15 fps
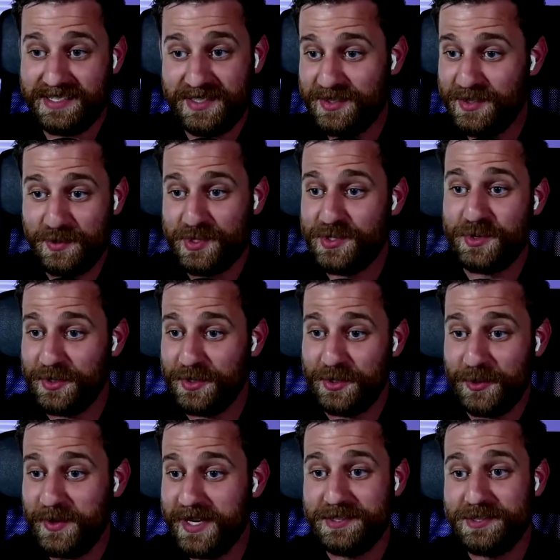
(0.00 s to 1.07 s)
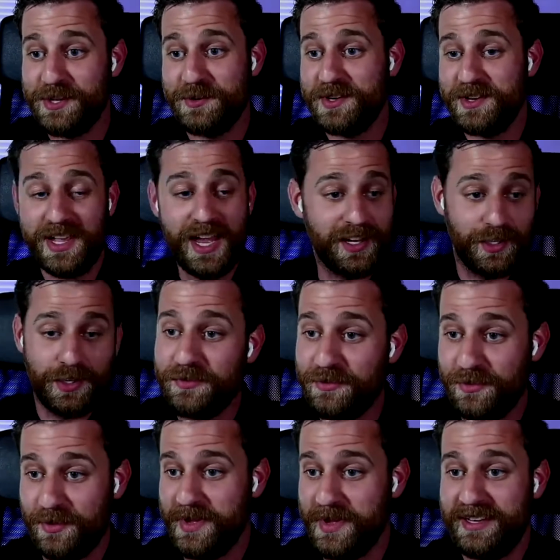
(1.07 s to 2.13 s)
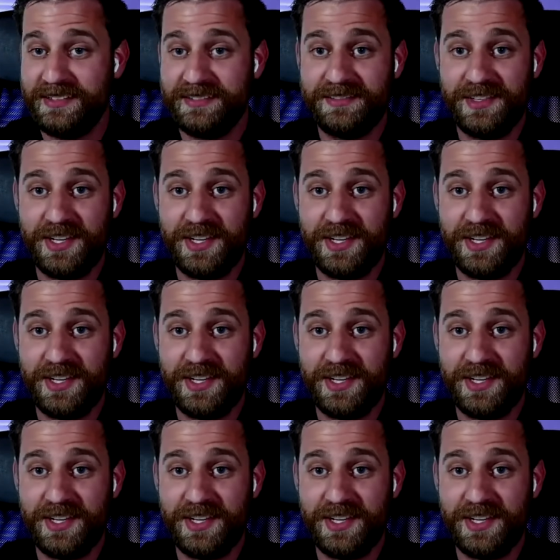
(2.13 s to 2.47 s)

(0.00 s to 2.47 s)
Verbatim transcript: to a certain degree too. And you got to learn from it. You don't